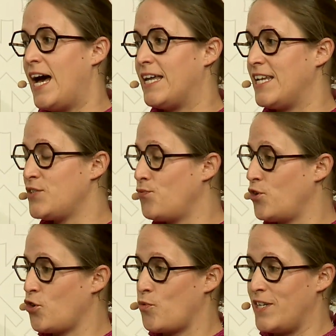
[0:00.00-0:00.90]
And as for
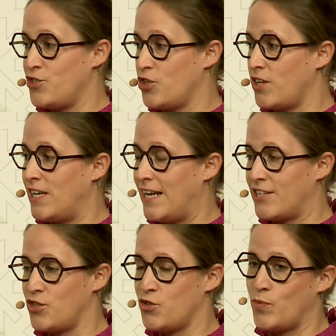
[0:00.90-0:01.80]
your question on
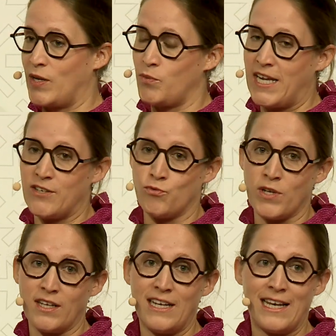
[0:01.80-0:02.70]
elections, well, we had a
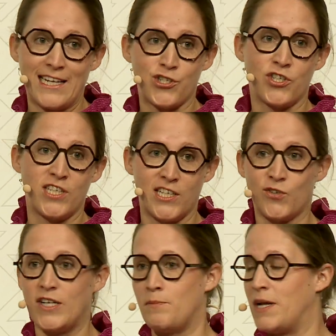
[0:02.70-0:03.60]
real election year
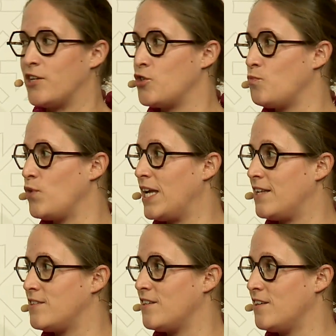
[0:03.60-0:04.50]
in Belgium. We
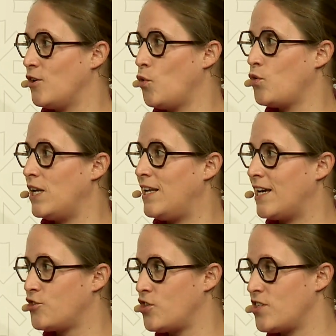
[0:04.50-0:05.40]
had the local
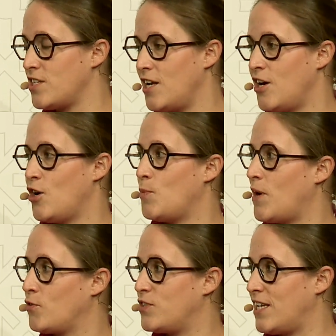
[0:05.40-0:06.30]
elections
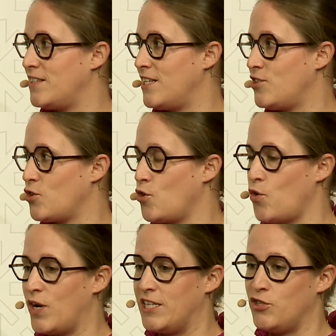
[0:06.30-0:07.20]
about 10 days
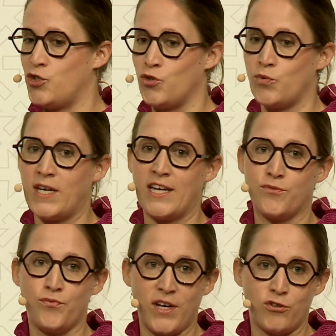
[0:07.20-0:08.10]
ago, and in June we had
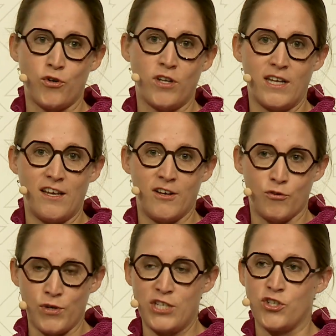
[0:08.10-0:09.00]
federal,
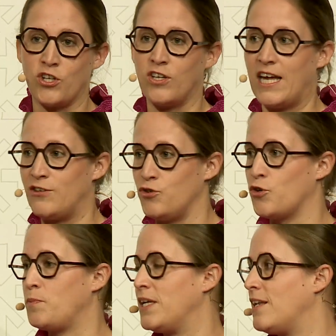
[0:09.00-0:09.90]
regional and
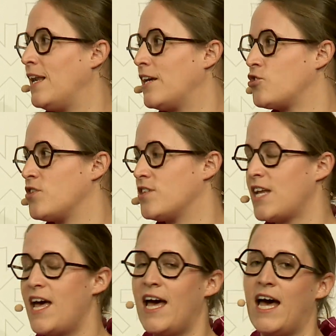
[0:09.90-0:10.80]
European elections.
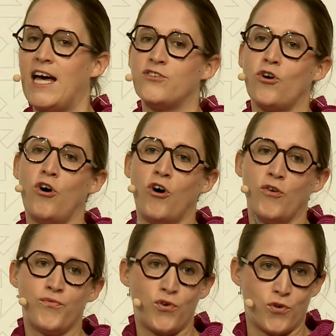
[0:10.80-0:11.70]
And
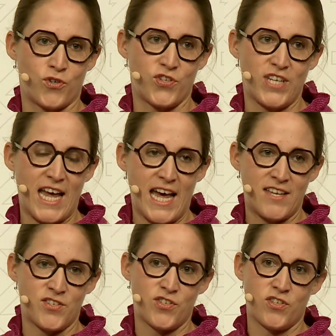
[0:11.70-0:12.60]
of course,
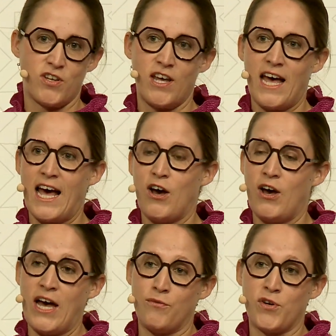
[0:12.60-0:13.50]
as
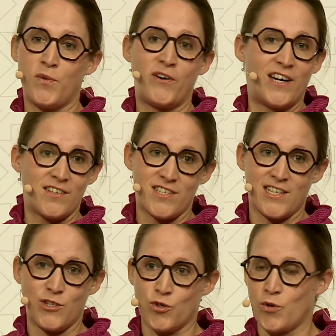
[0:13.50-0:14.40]
everywhere else
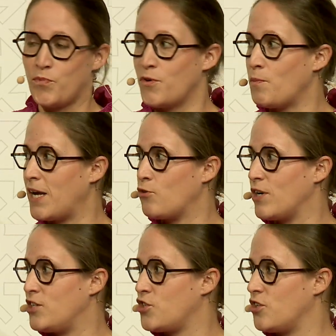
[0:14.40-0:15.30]
in Europe,
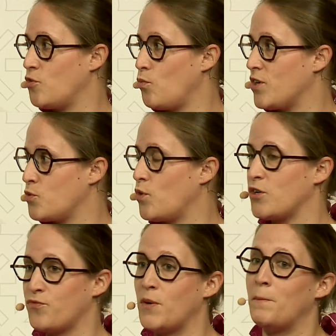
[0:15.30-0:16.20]
migration was one
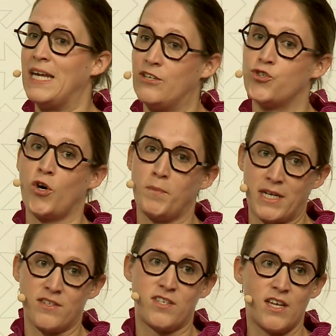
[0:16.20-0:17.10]
of the main
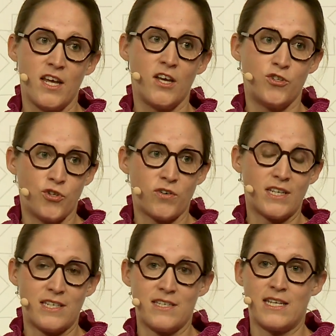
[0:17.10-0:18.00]
topics
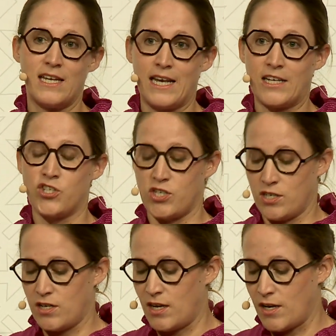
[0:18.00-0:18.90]
during this
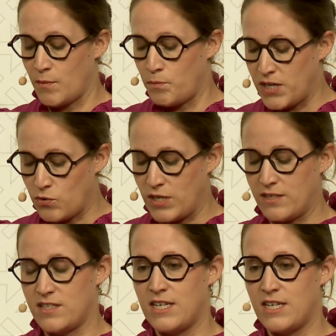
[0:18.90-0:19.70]
election period.